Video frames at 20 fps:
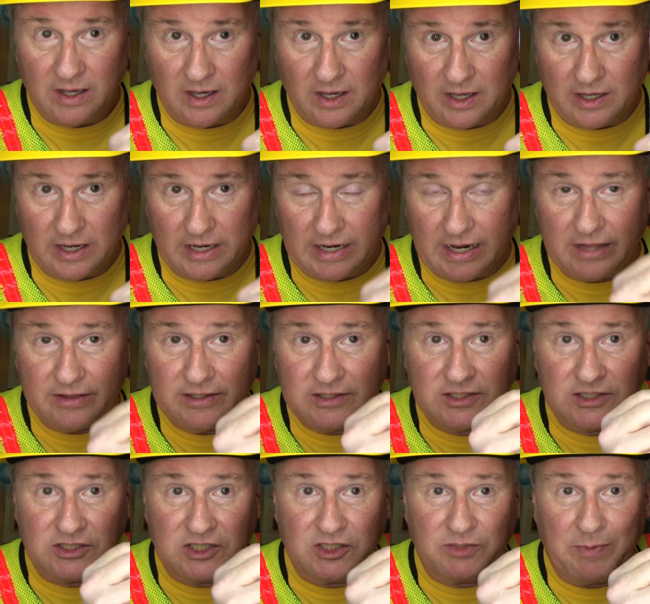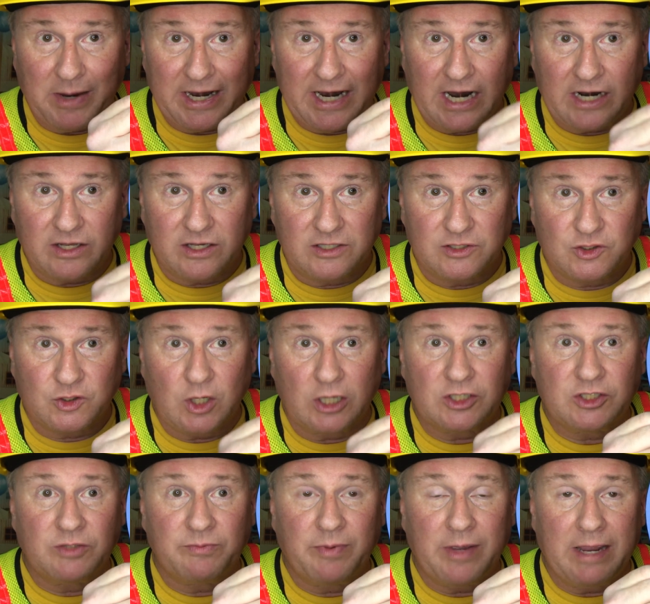Uh, and this is just made out of
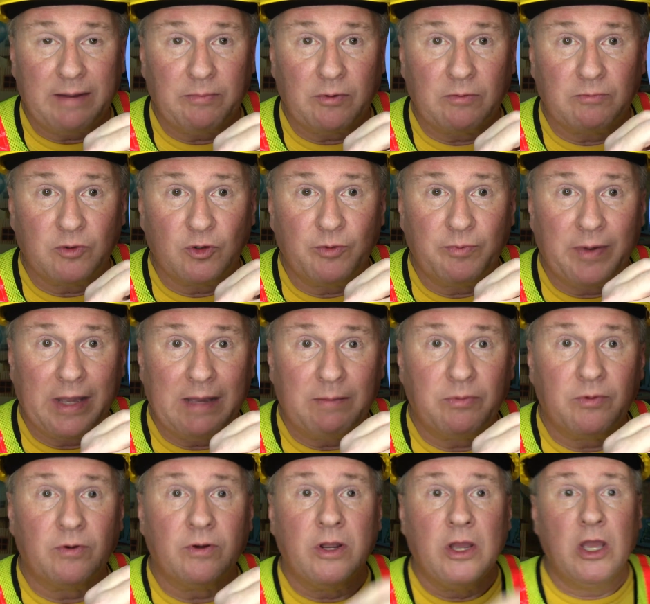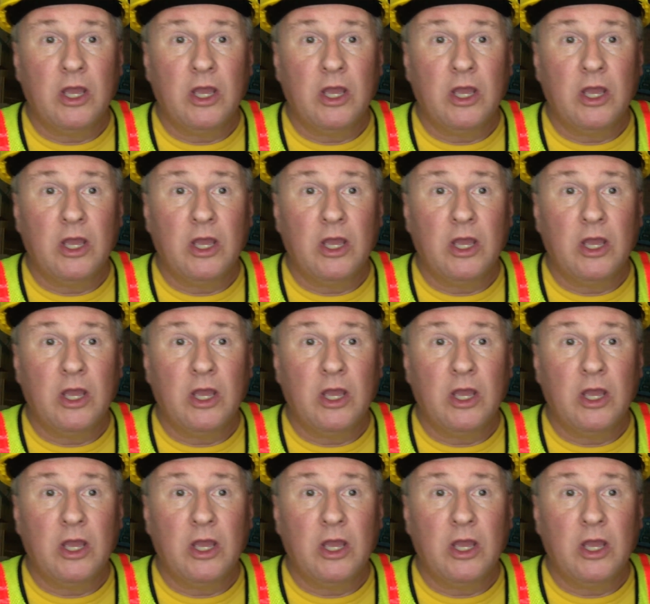construction paper, blue paper.